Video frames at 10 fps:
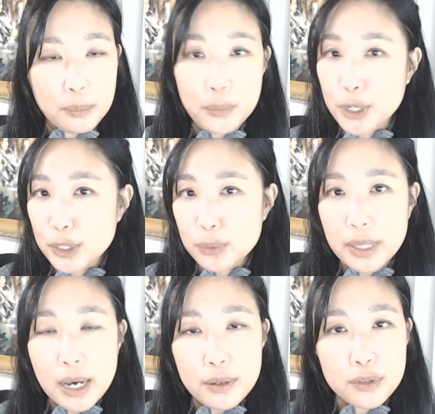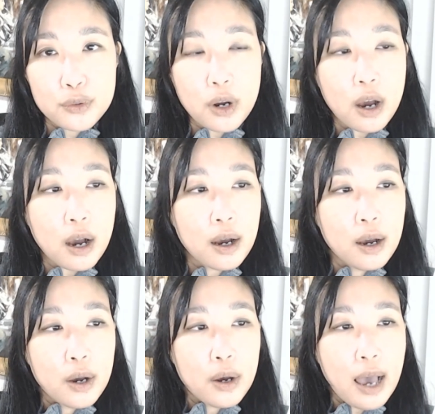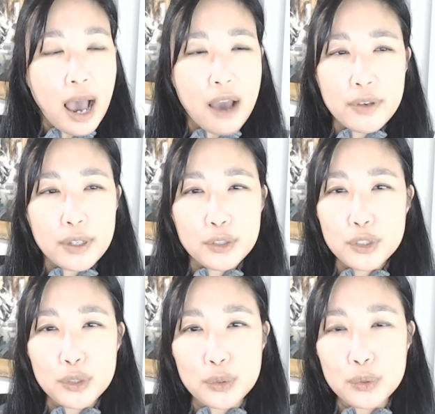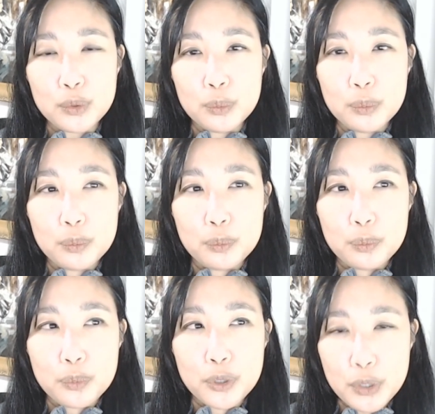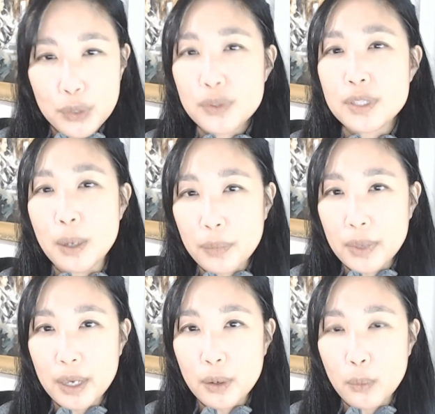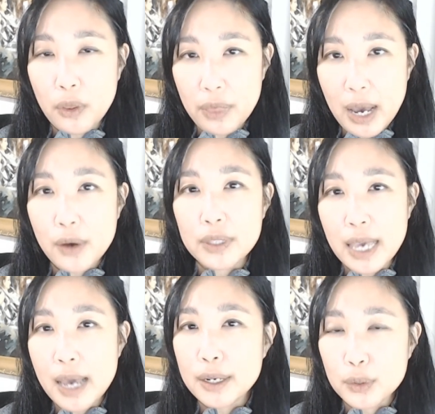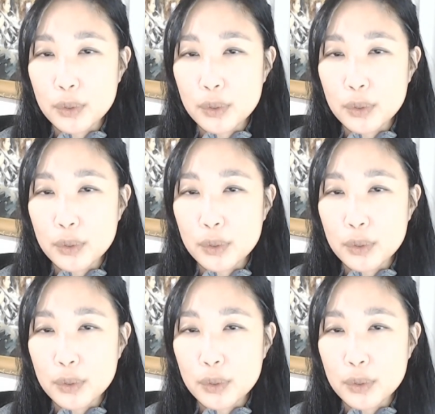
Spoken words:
bricks without straw, having to produce something without the adequate